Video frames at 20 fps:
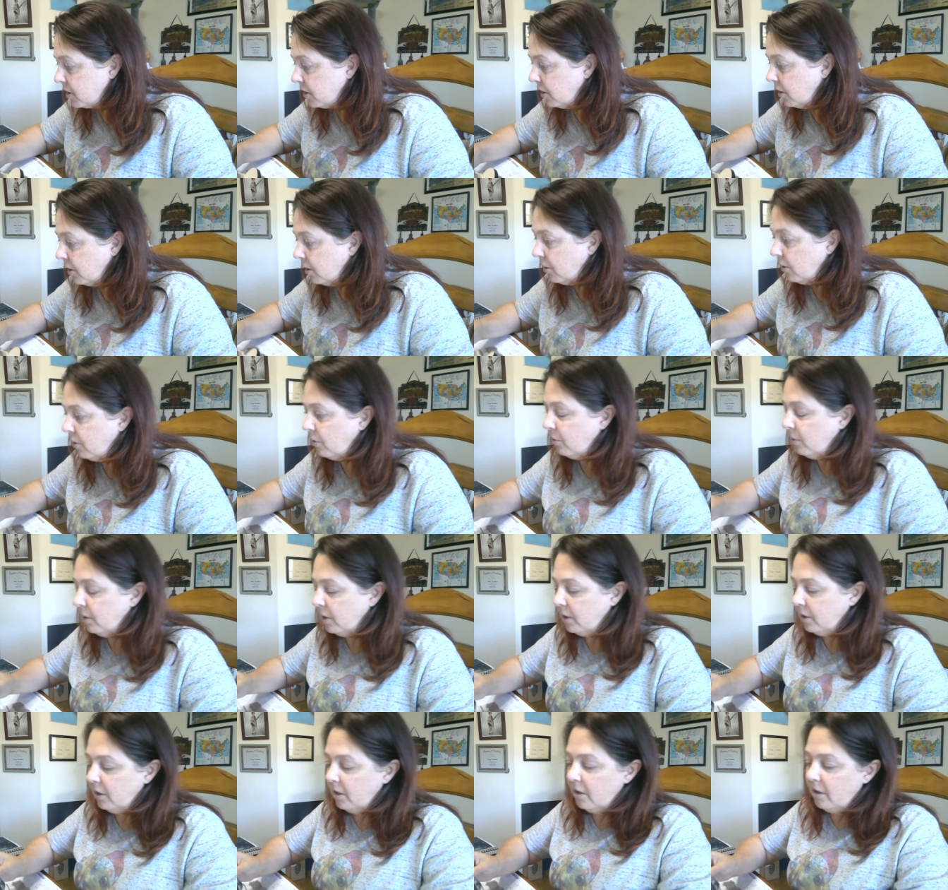go
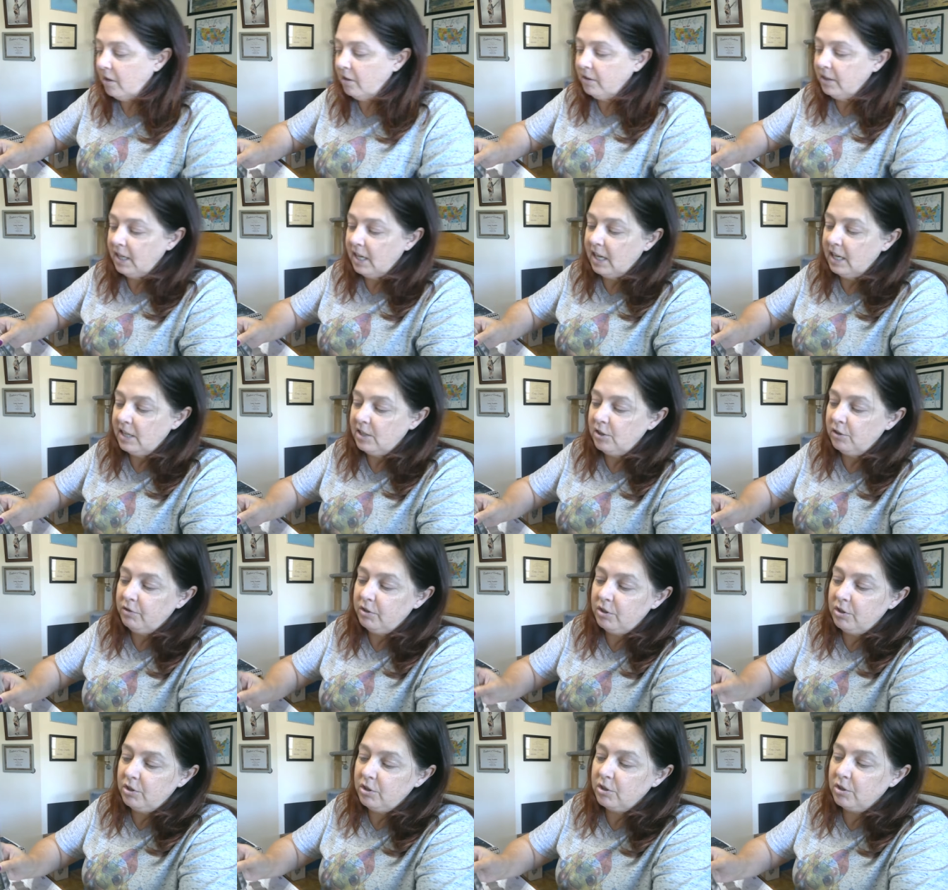along the edge of
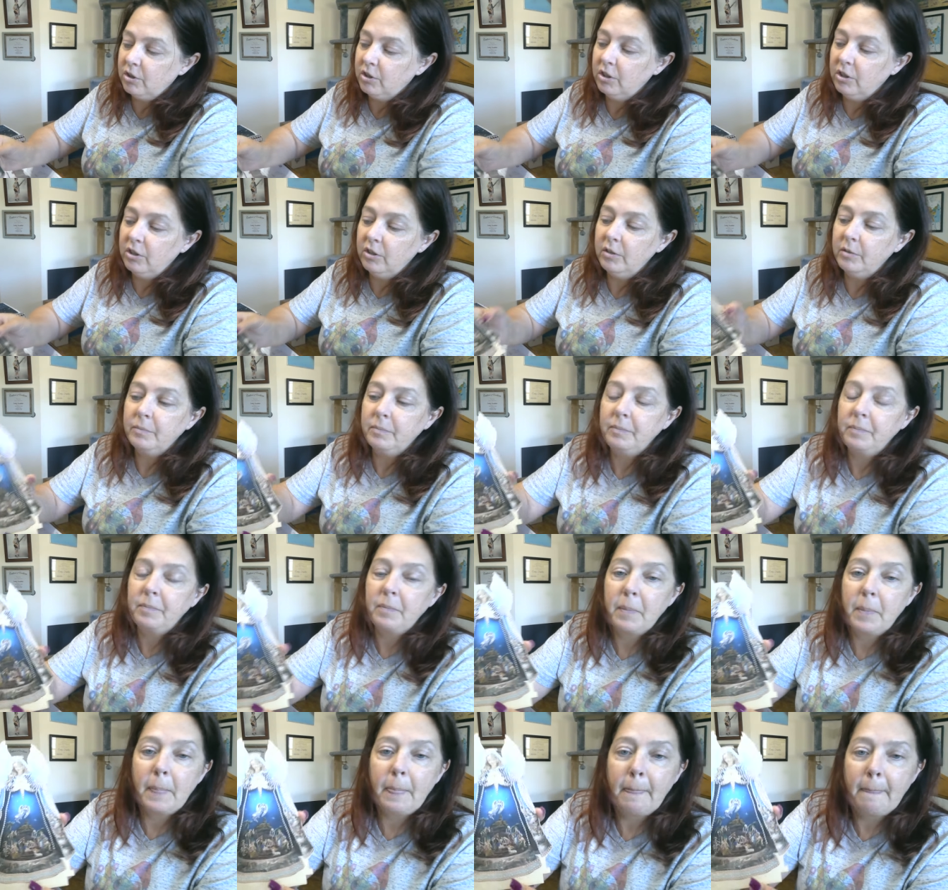her skirt,
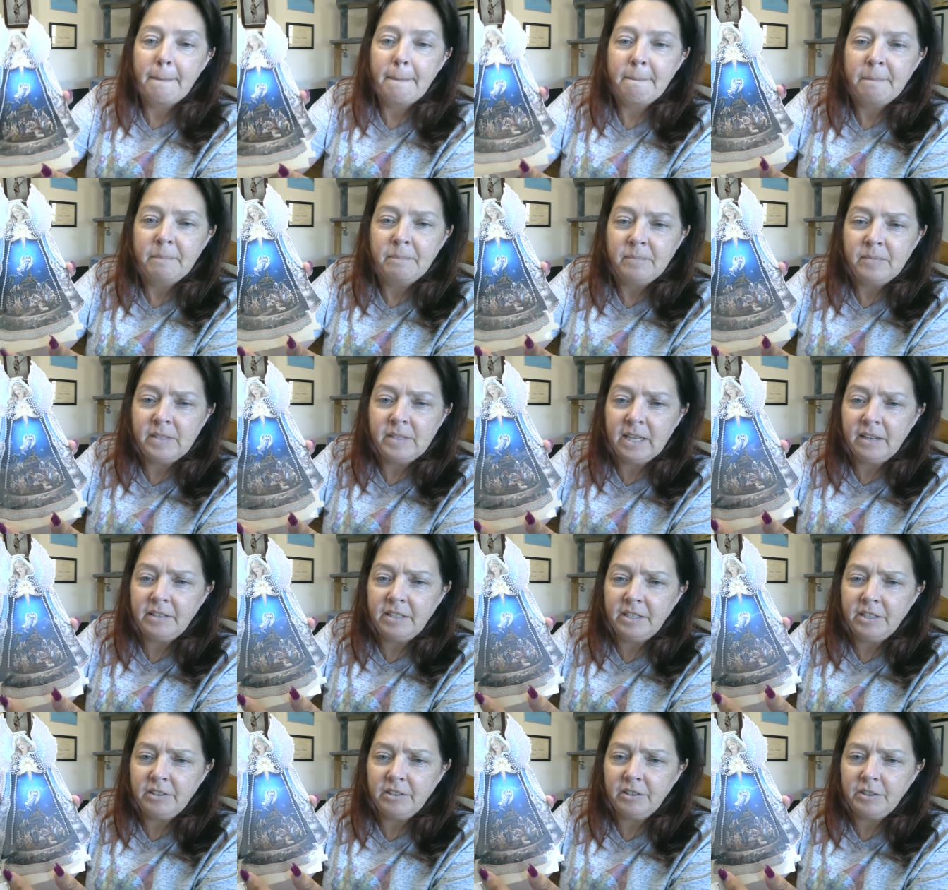down
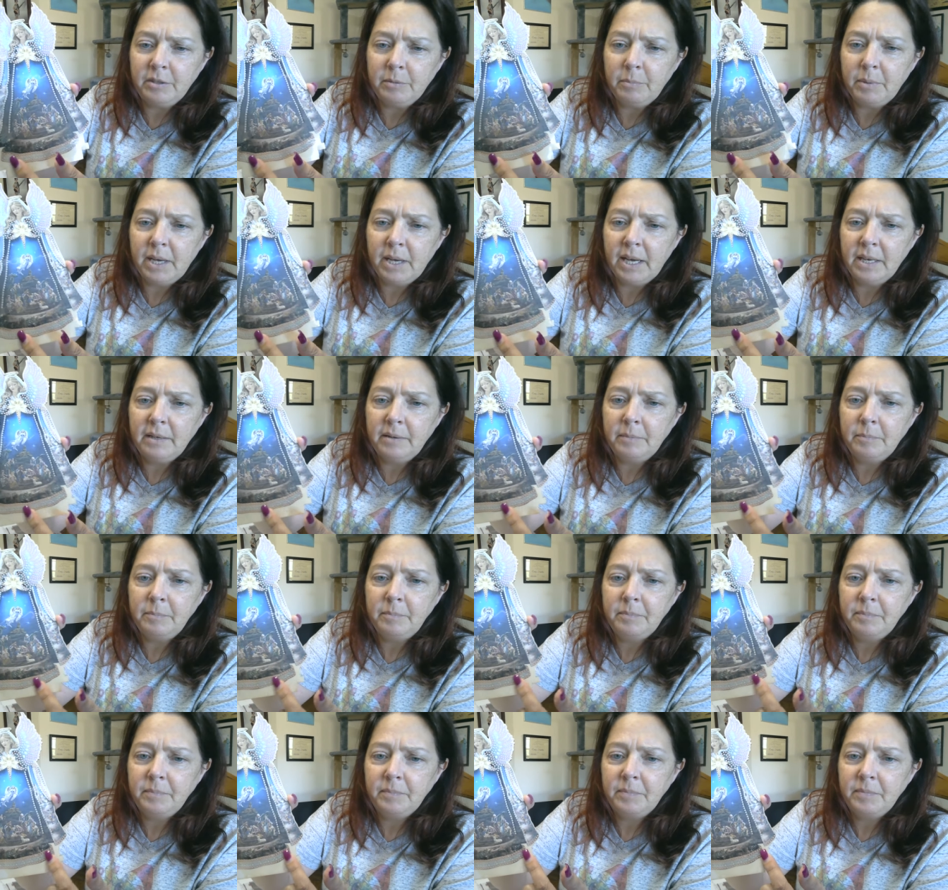here on the bottom.